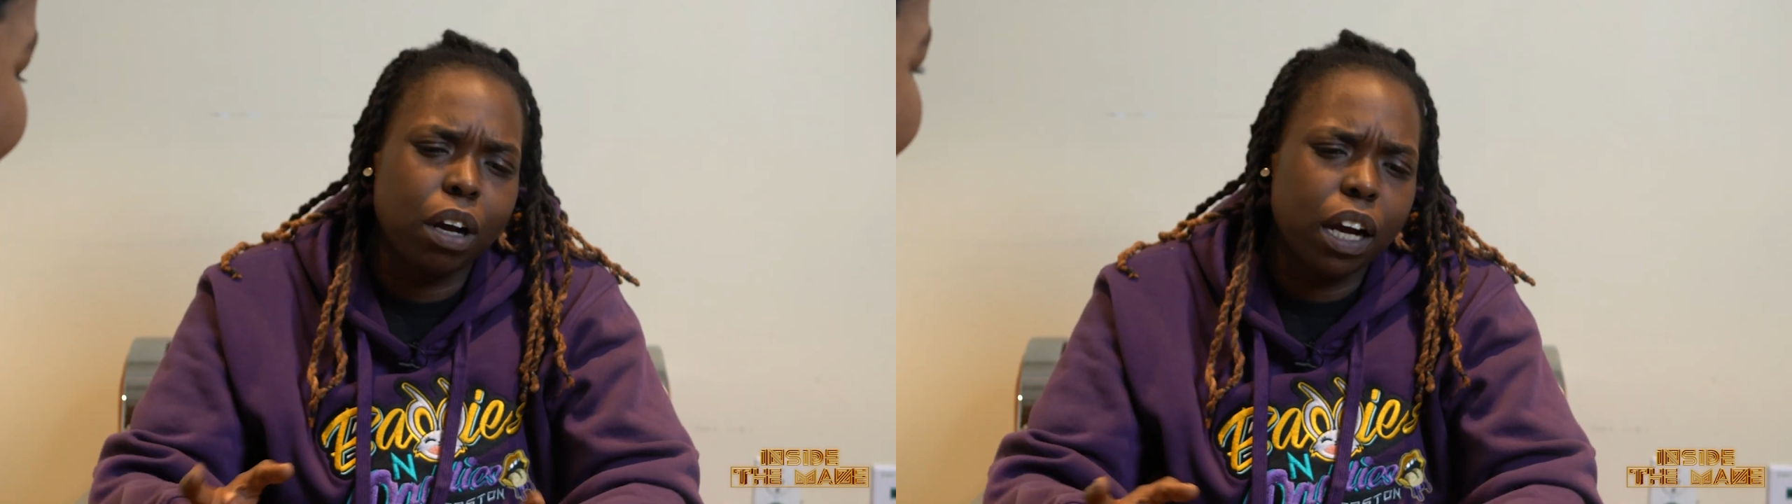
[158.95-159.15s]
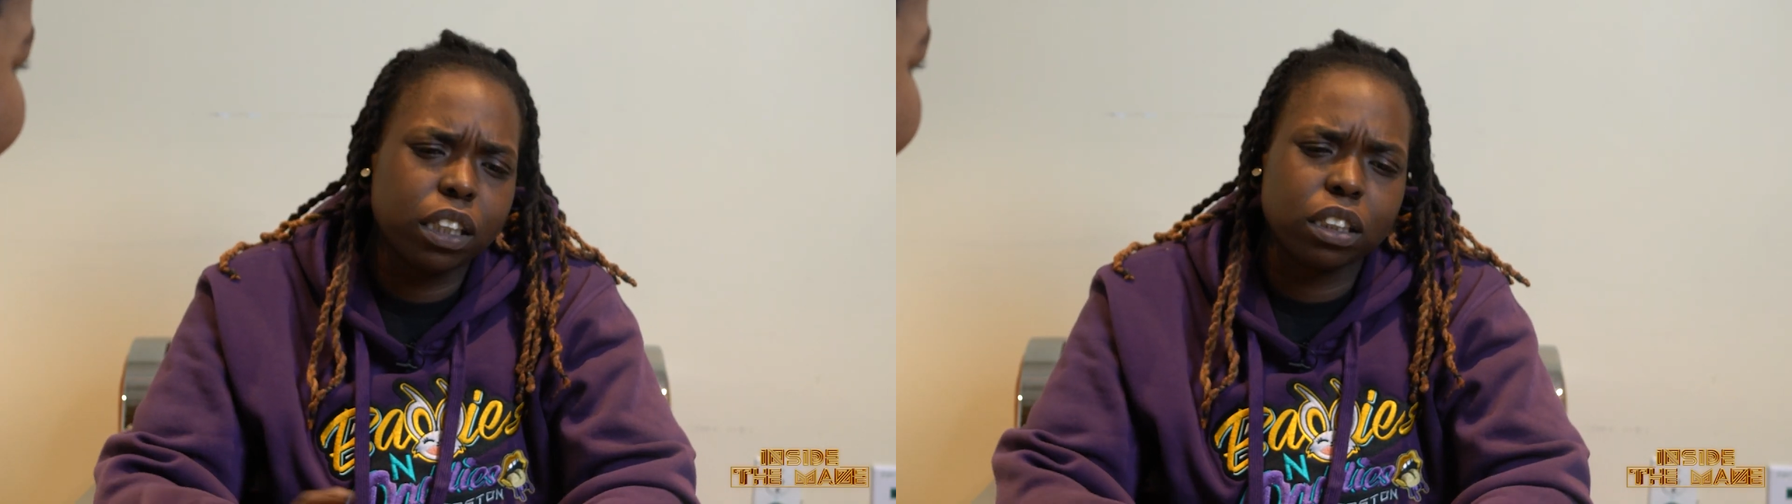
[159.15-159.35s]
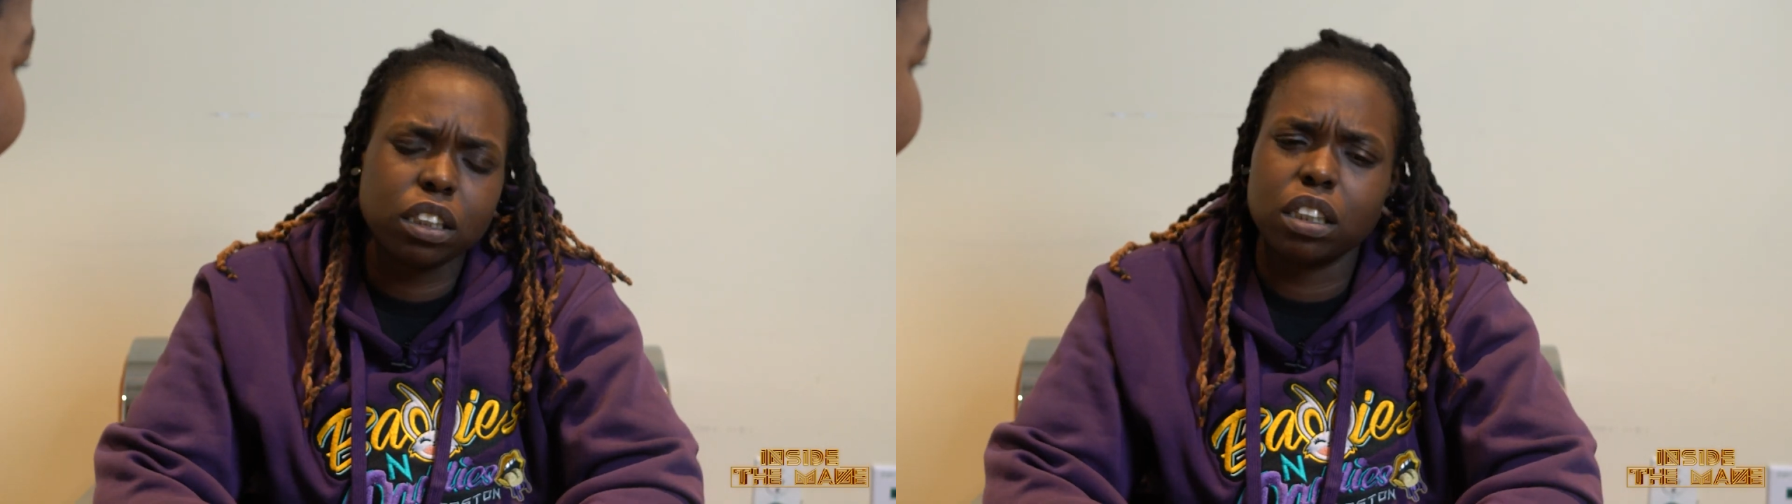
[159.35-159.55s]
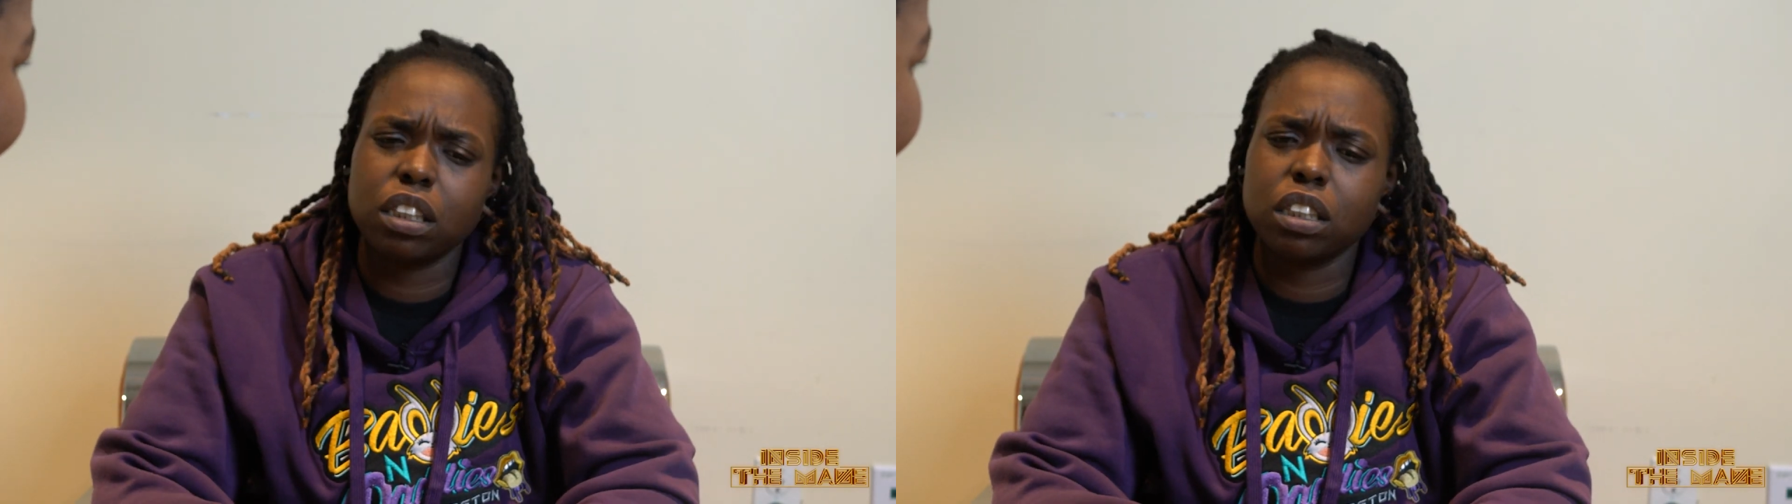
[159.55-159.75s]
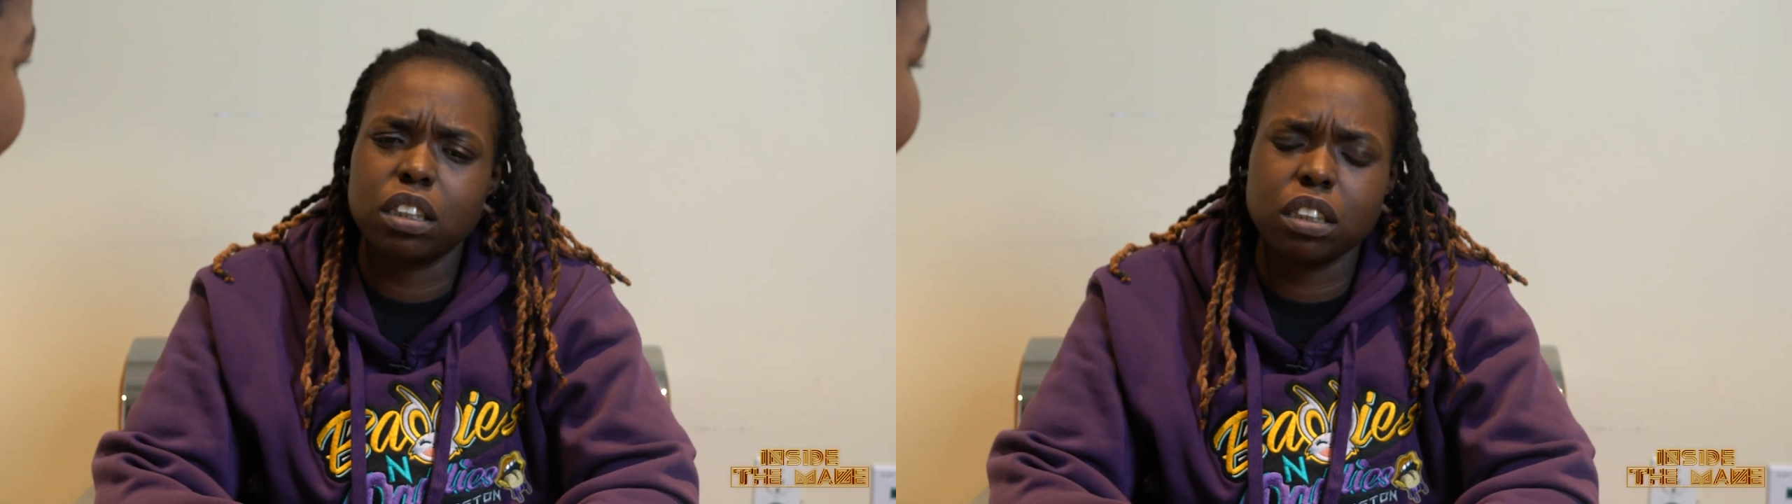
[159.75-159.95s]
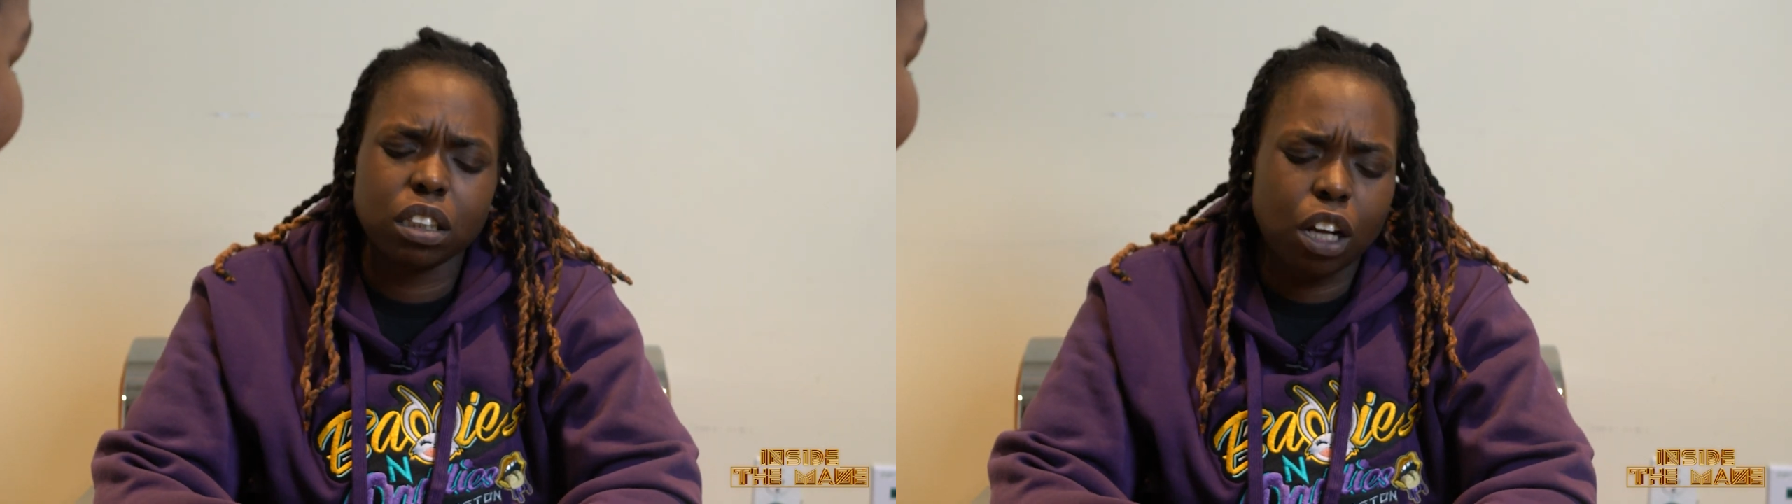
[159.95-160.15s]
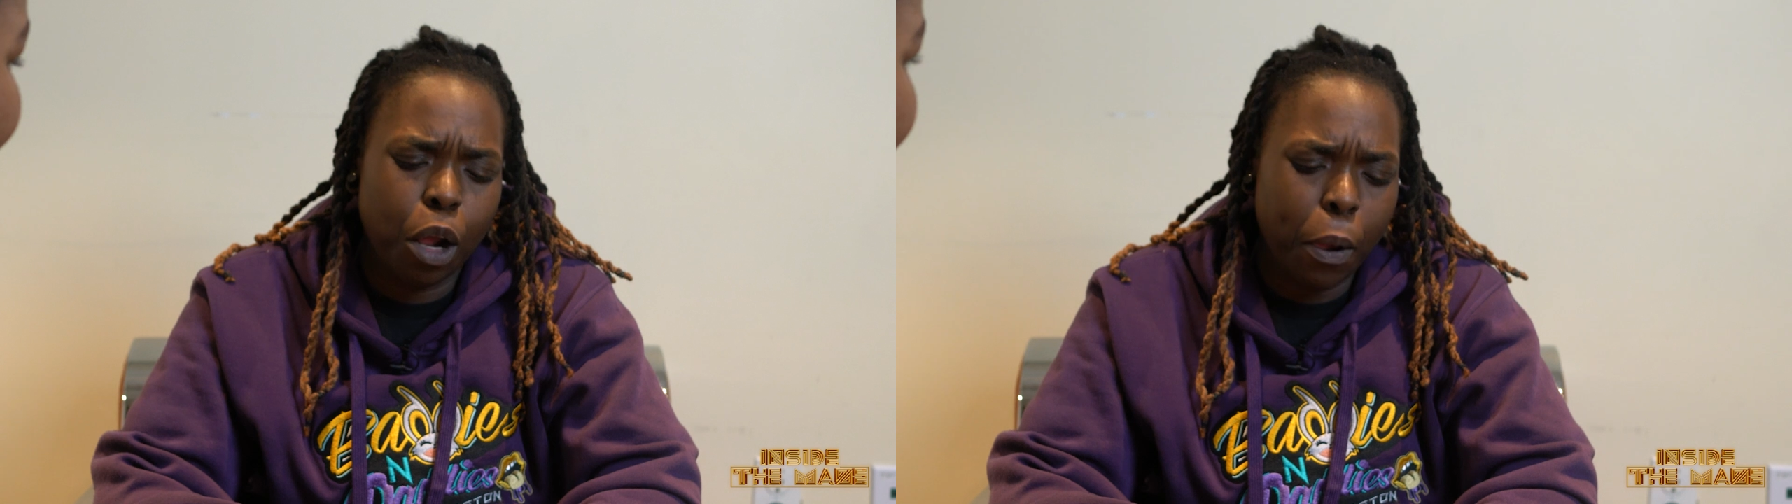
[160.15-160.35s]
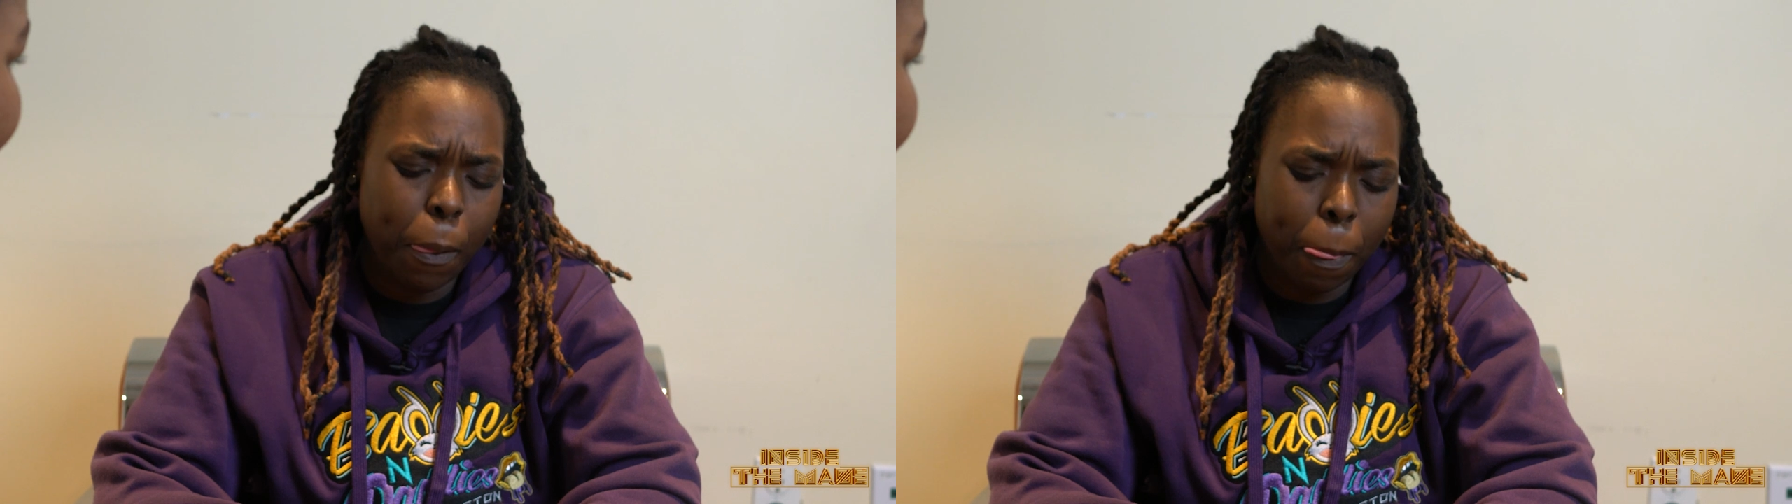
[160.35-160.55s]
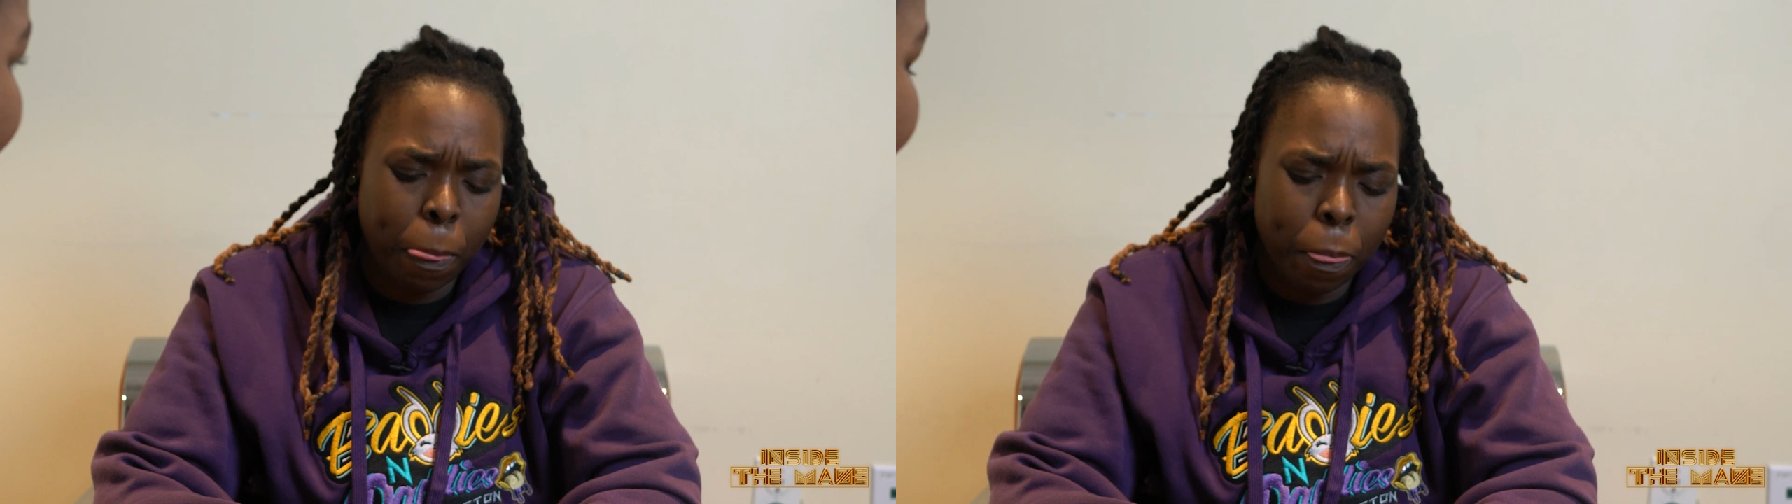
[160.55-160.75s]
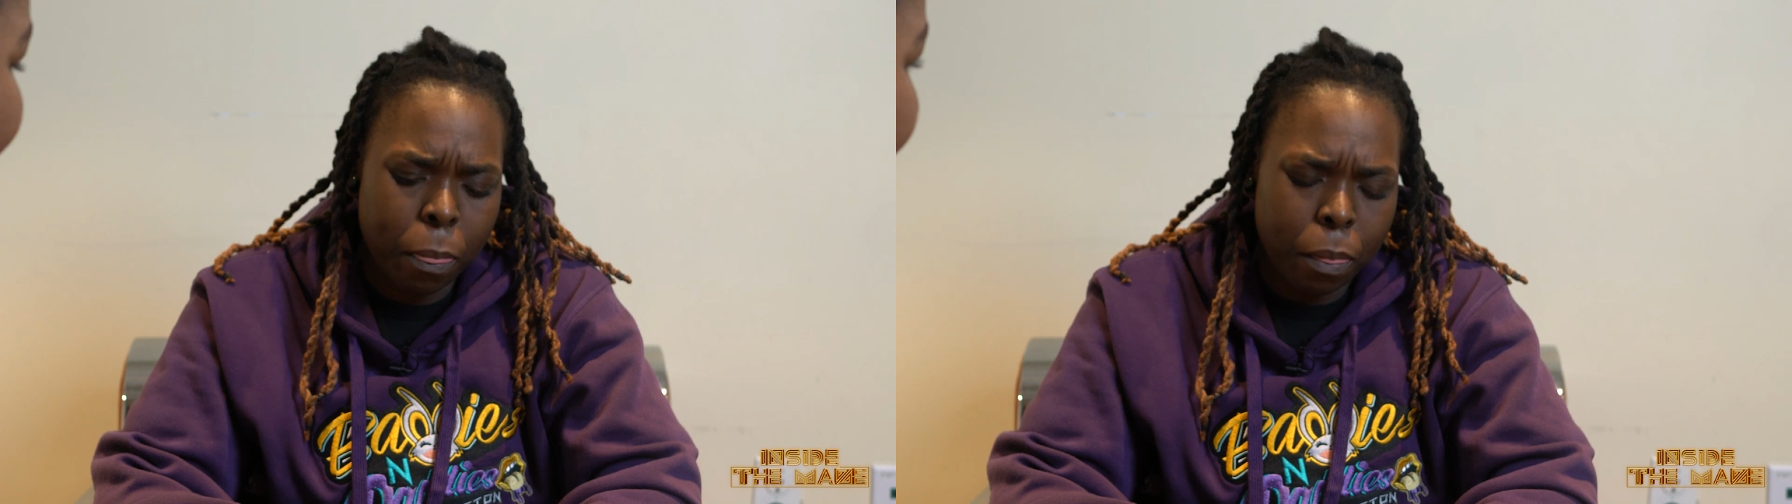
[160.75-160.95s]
Prizes. Uh-huh.